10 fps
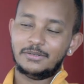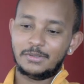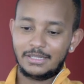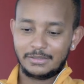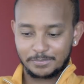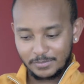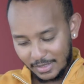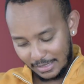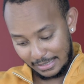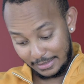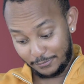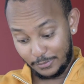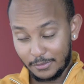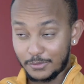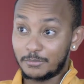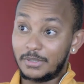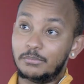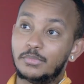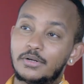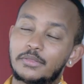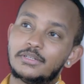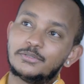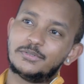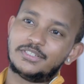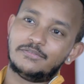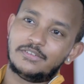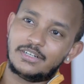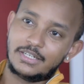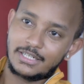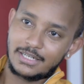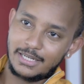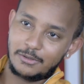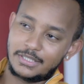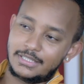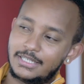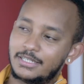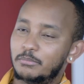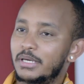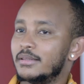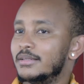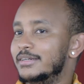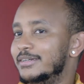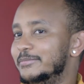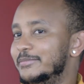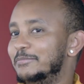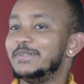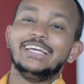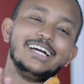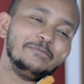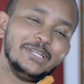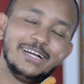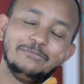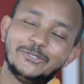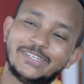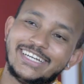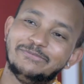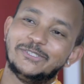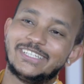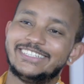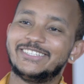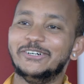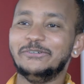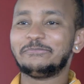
Well, if we go to my birth, it was a very cloudy day in Bethlehem. I'm joking. So,